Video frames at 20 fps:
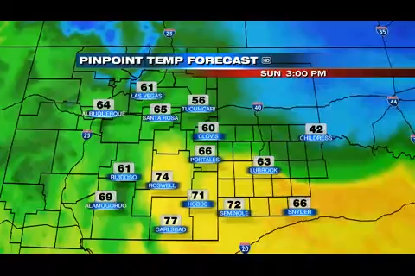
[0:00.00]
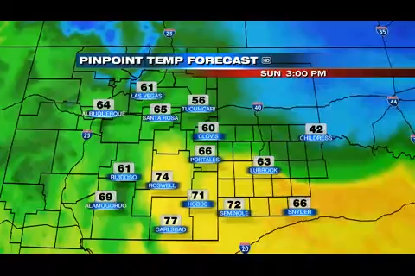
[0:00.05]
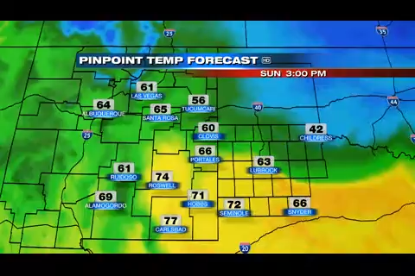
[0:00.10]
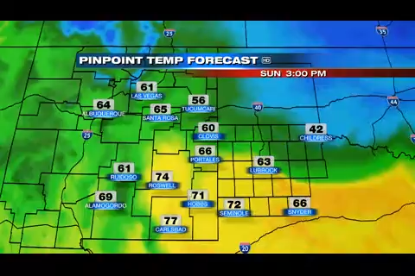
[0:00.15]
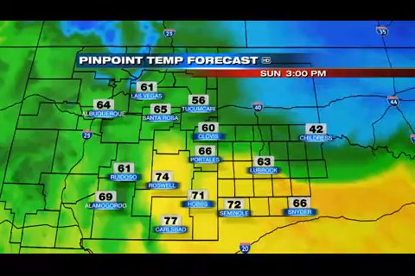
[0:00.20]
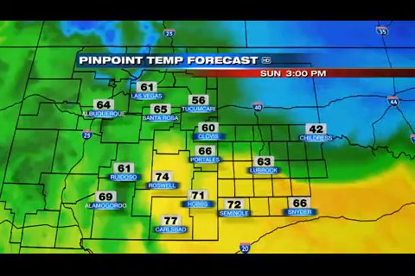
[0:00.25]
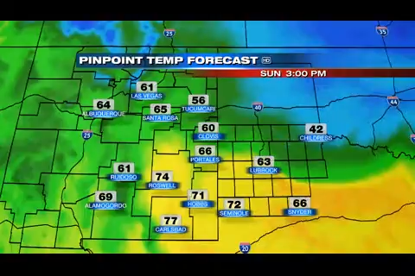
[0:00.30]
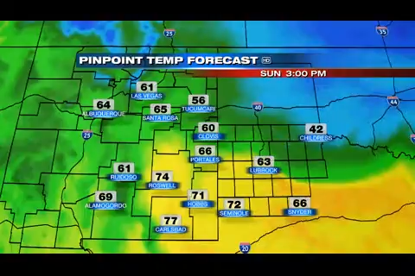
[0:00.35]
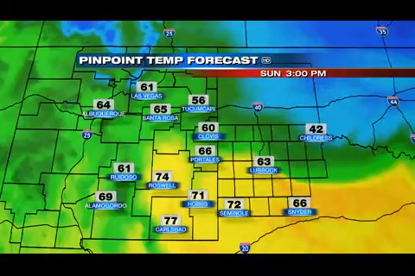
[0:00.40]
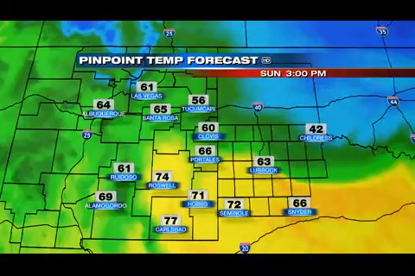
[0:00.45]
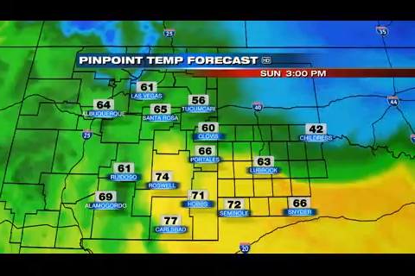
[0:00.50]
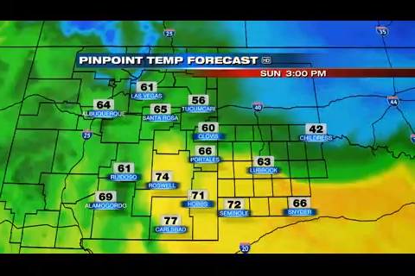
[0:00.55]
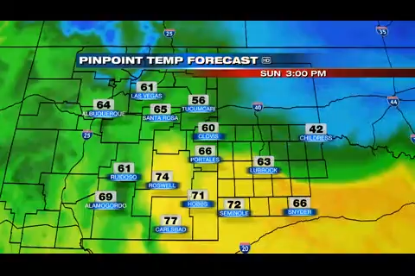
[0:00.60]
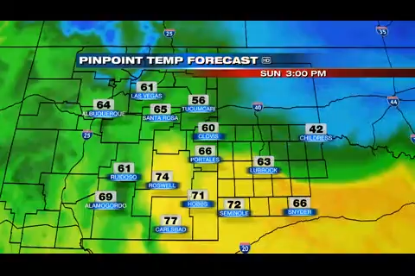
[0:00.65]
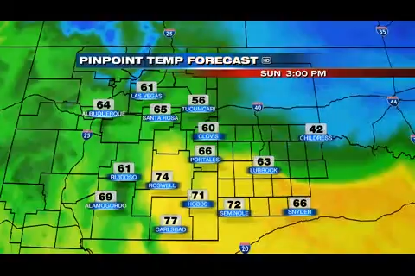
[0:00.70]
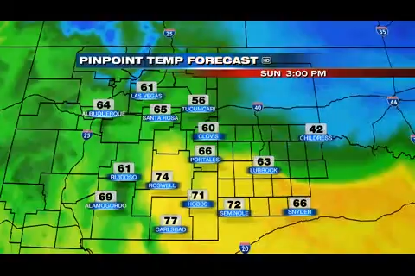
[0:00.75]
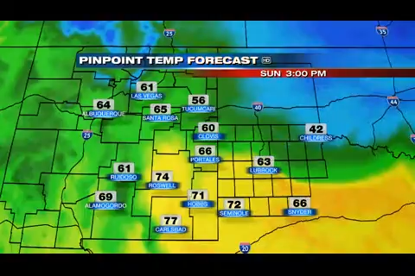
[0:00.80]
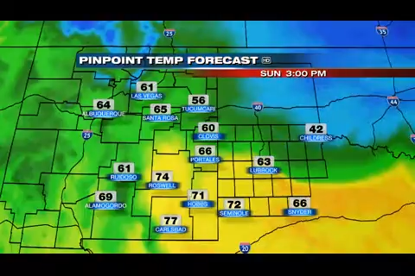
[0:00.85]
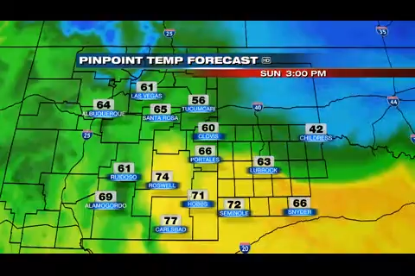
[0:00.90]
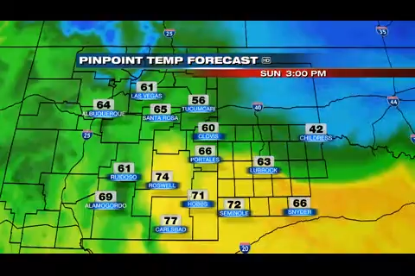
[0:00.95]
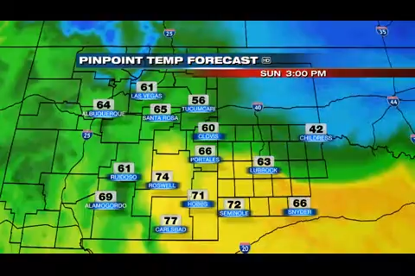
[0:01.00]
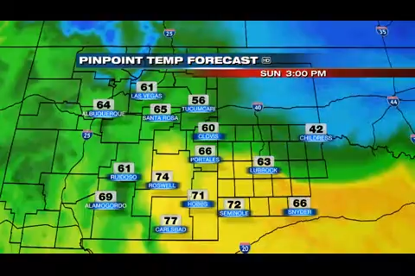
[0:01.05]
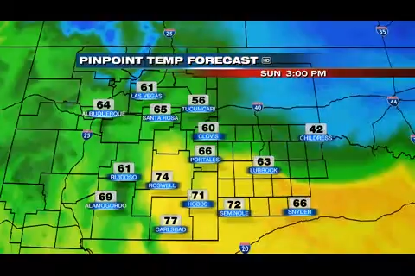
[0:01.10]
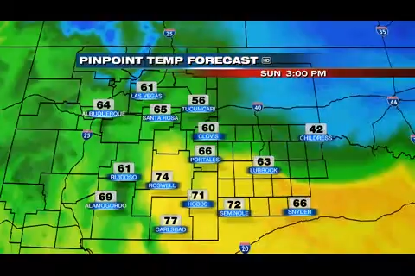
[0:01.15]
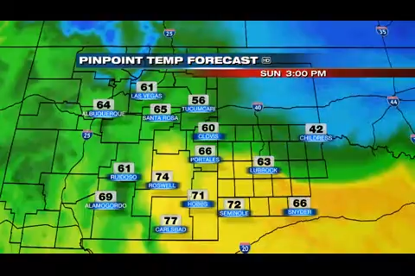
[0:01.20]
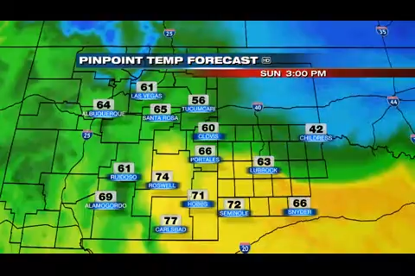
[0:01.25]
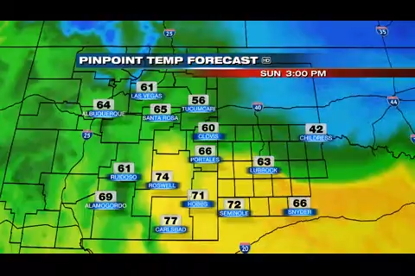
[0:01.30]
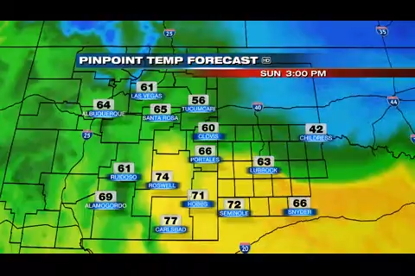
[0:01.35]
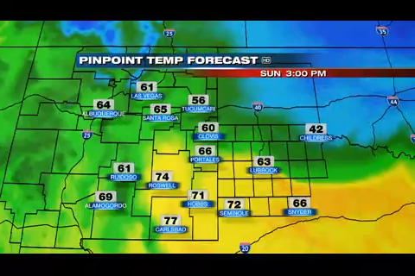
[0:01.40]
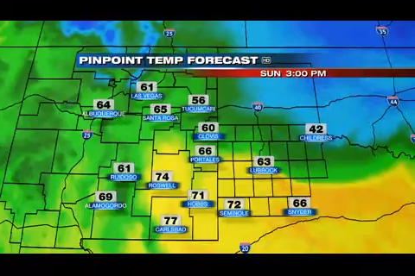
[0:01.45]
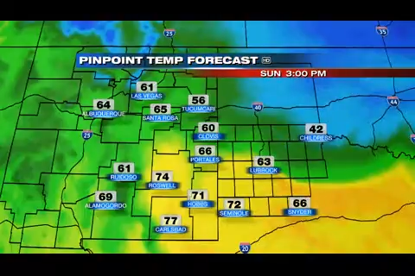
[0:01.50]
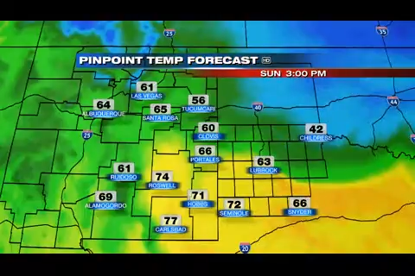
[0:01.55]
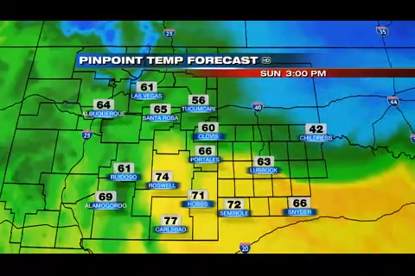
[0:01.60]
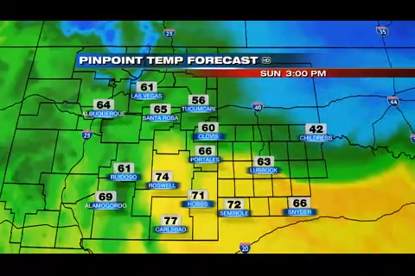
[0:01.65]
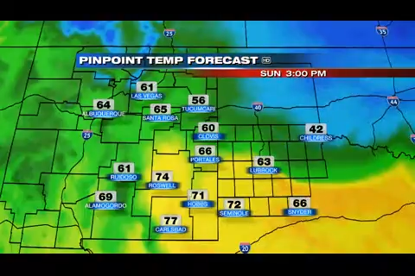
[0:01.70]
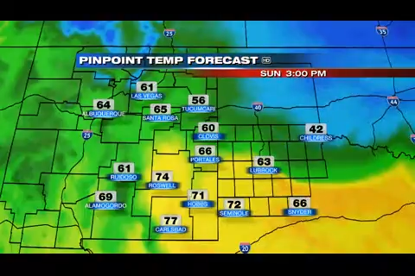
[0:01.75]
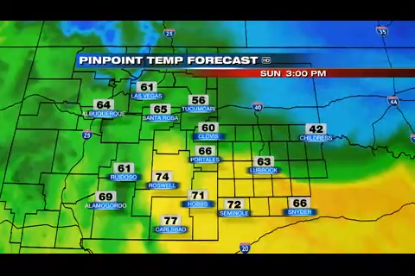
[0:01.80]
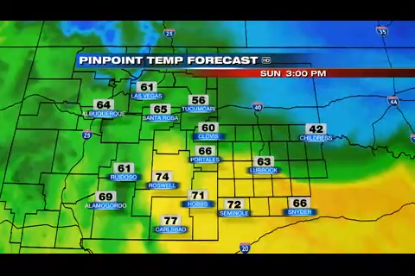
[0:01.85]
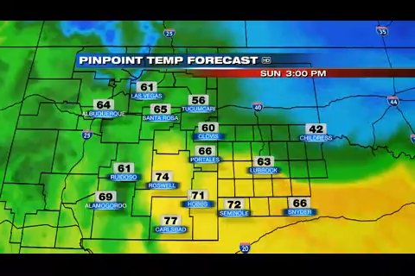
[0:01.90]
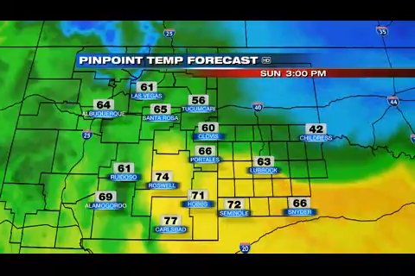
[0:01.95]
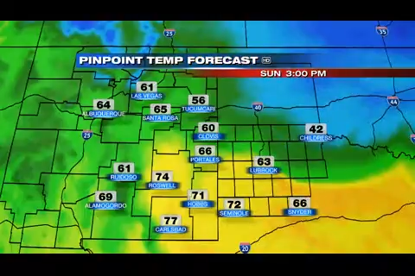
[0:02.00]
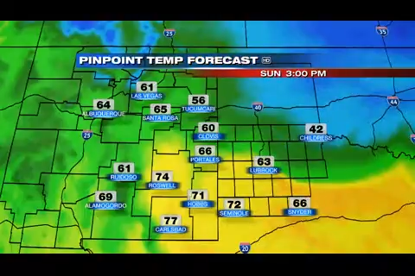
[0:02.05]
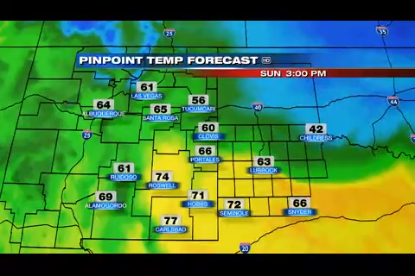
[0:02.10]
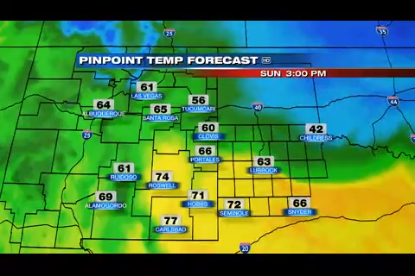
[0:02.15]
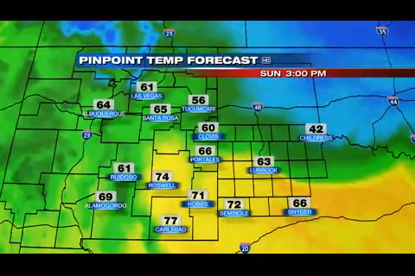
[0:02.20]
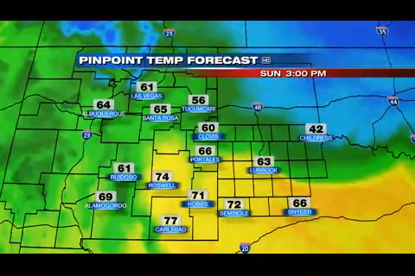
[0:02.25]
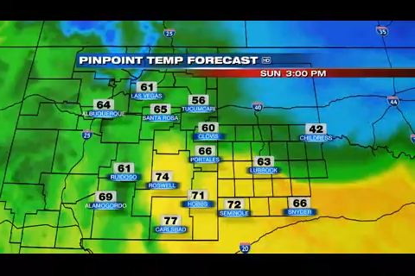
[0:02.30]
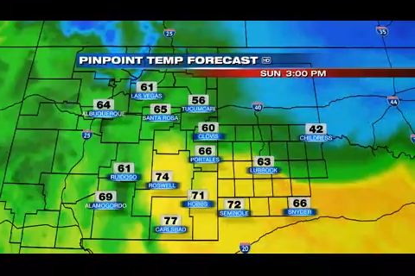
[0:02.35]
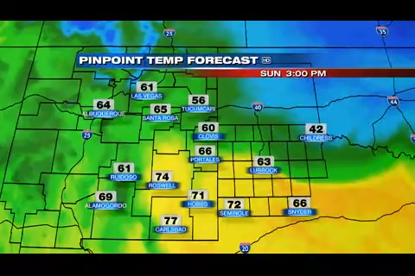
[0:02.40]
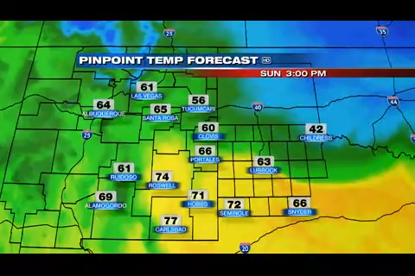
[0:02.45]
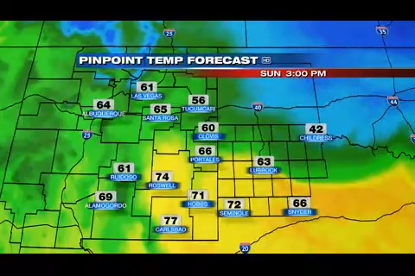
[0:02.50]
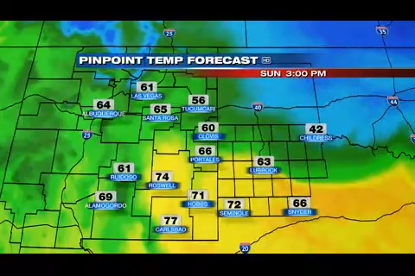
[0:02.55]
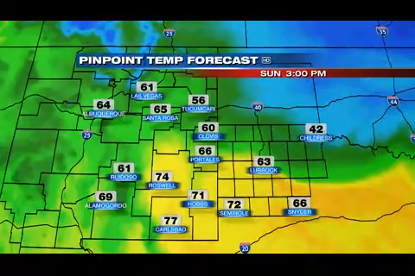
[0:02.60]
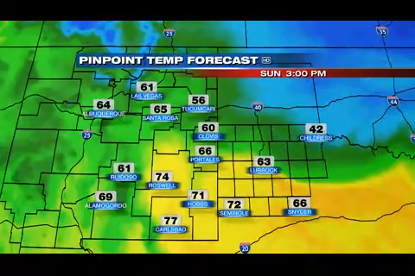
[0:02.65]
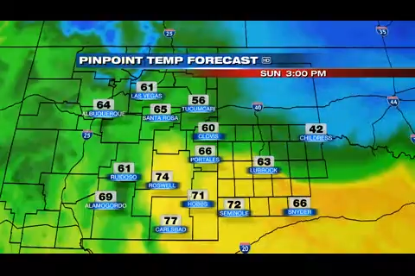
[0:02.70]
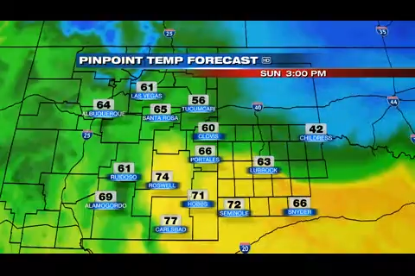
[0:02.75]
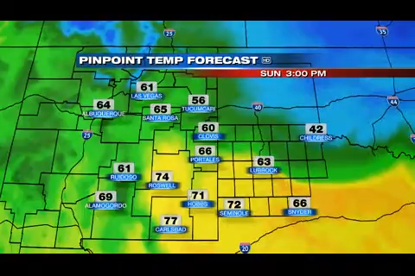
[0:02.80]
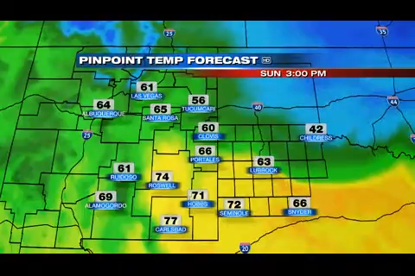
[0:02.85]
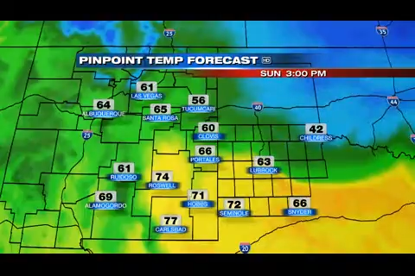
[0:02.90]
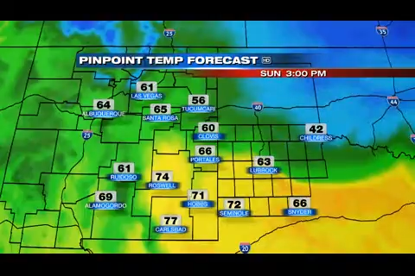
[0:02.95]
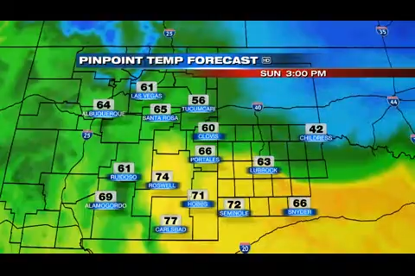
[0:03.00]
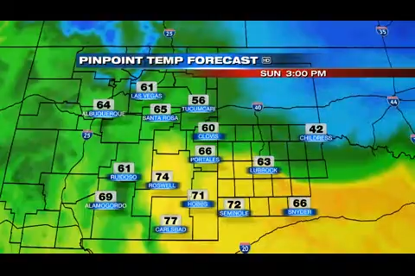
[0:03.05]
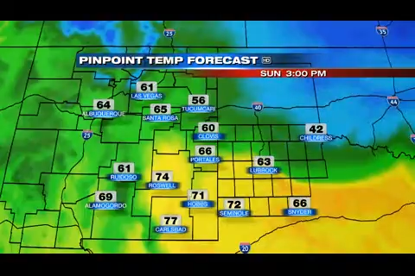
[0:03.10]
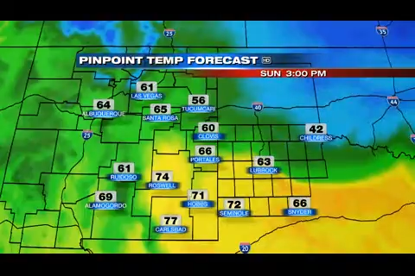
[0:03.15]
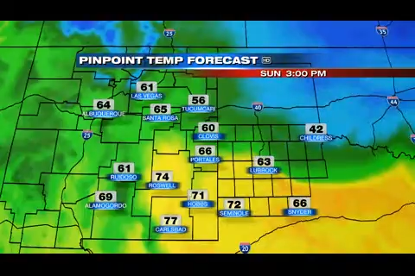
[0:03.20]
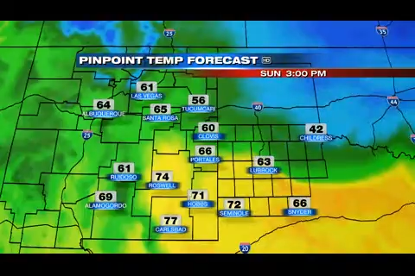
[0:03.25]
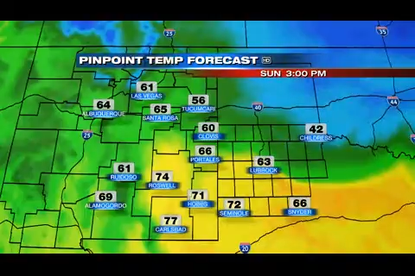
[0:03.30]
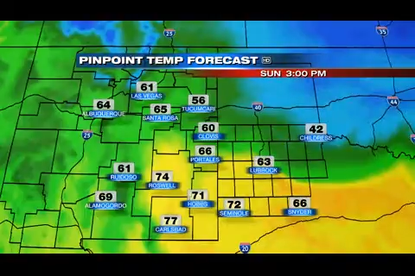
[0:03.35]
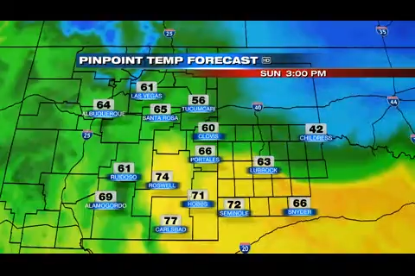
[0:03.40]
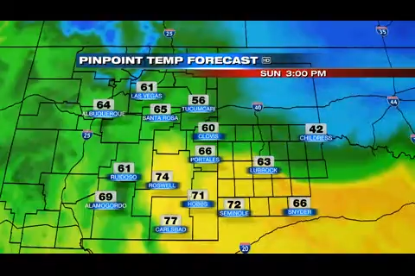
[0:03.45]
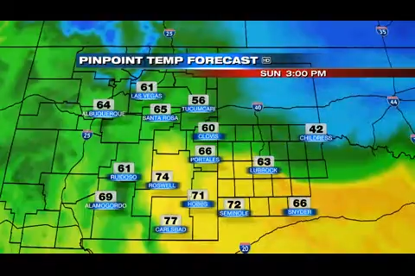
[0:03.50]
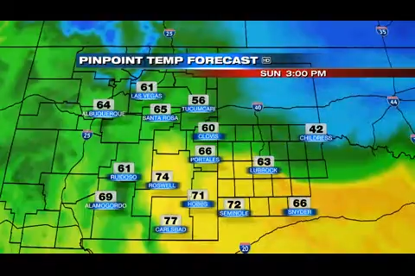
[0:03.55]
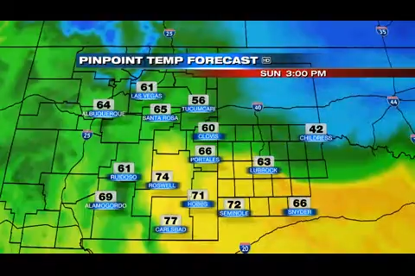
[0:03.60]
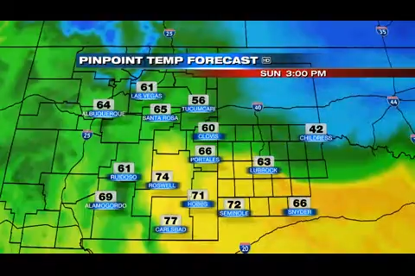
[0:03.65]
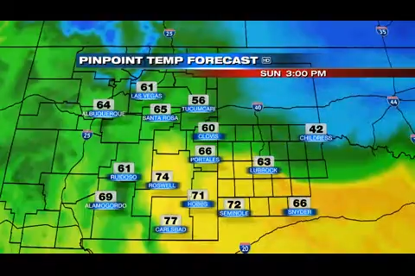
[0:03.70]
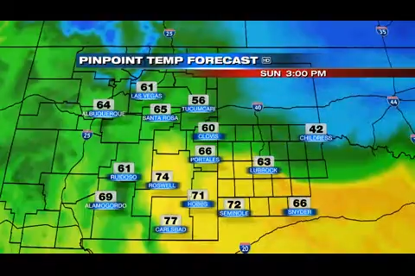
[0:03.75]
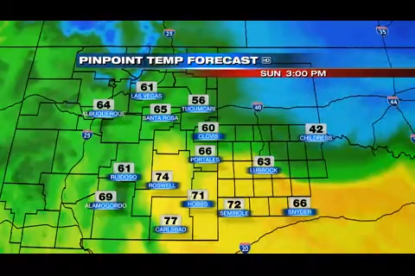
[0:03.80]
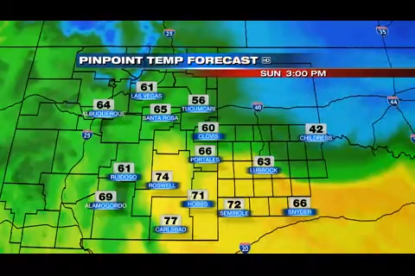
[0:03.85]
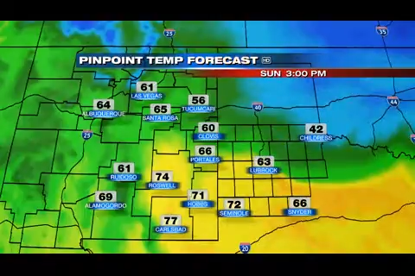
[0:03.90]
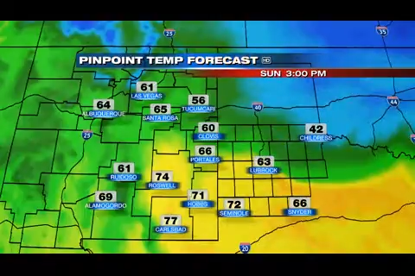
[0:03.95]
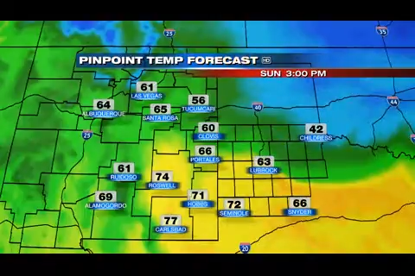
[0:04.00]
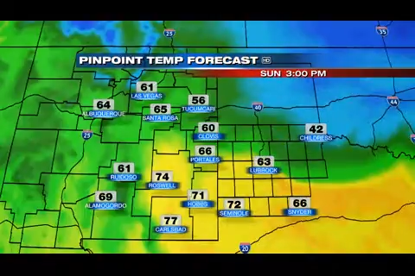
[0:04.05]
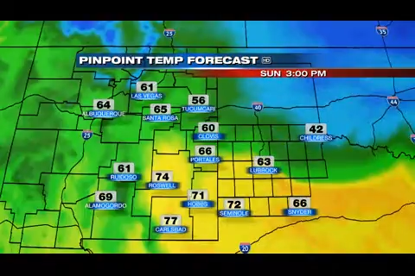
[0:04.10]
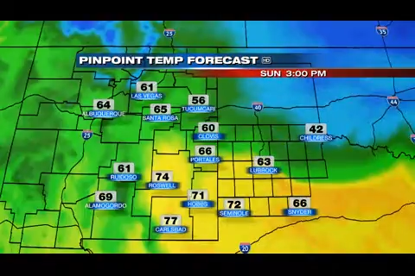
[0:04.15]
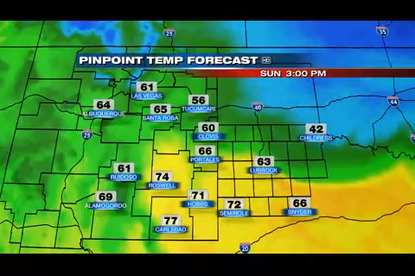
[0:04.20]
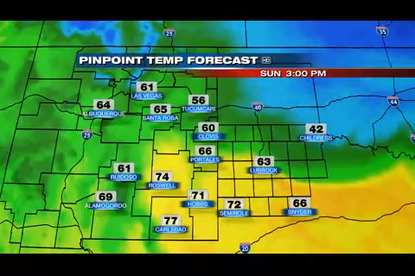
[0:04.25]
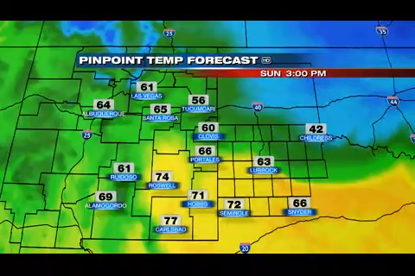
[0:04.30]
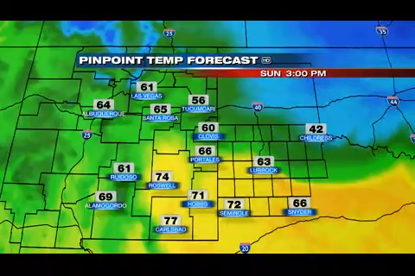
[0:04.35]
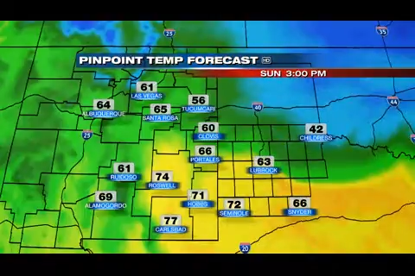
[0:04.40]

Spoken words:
[unreadable: no face in view]